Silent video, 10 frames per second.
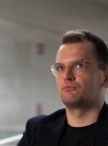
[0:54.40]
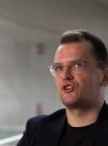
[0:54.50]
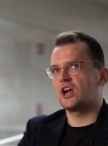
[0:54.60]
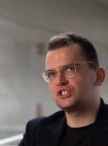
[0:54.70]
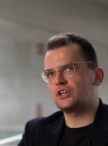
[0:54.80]

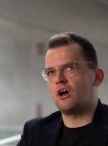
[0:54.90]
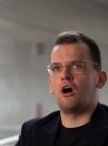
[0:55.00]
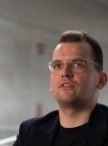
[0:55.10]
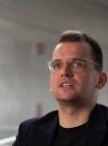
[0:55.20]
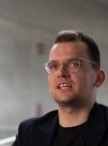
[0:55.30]
pressure
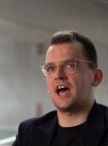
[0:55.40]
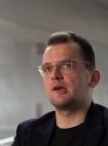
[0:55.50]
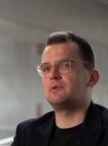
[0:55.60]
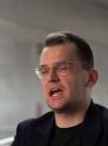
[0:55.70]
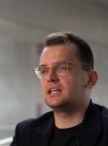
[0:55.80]
or the
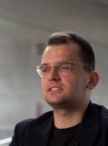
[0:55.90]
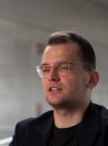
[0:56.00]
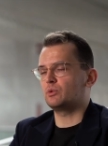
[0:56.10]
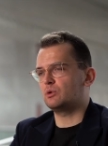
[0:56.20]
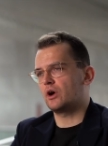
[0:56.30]
timelines
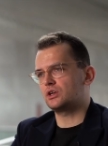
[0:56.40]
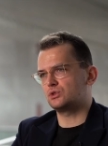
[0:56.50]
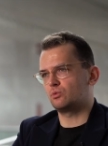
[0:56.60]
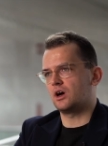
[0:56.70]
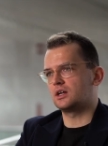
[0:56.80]
that we work
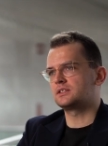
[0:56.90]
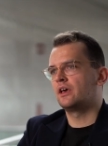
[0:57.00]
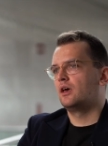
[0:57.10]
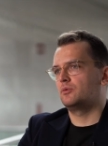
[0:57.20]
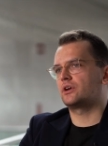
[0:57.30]
towards
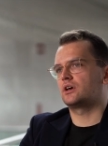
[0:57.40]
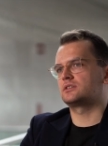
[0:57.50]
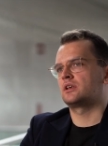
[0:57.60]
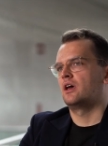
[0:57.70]
because